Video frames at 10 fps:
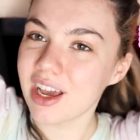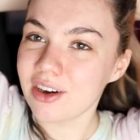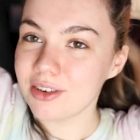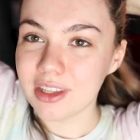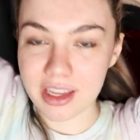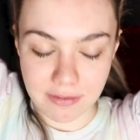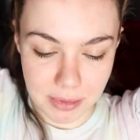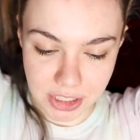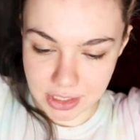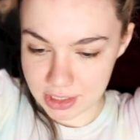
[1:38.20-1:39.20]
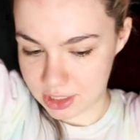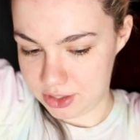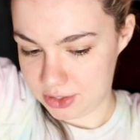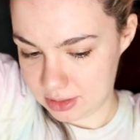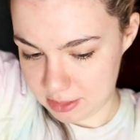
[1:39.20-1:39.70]
I don't really have much else to
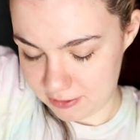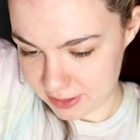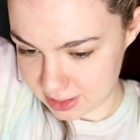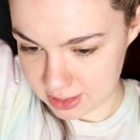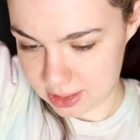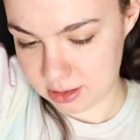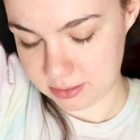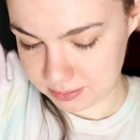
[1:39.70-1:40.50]
do so I'm gonna fix it.